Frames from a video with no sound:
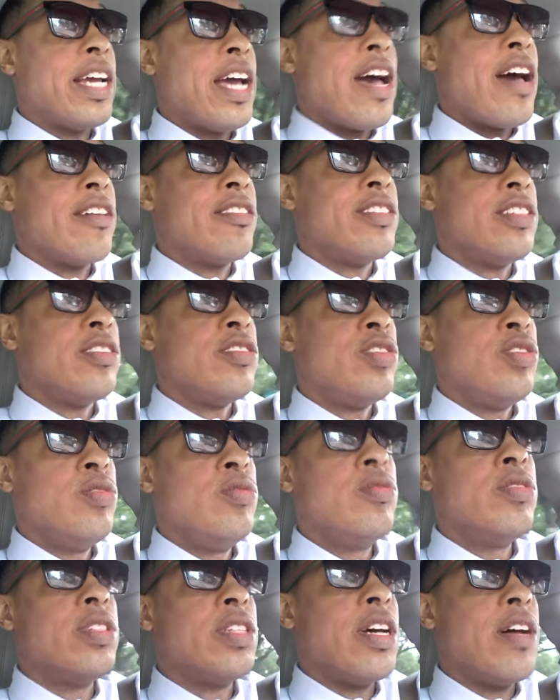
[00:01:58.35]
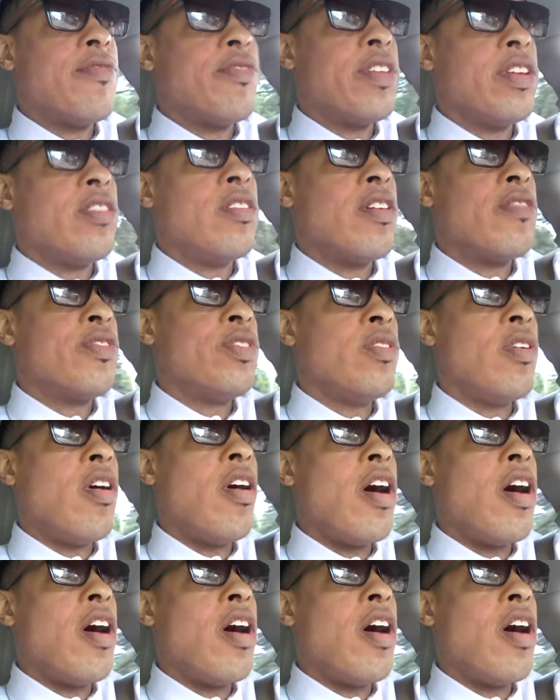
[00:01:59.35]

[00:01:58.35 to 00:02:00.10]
how to do something or if you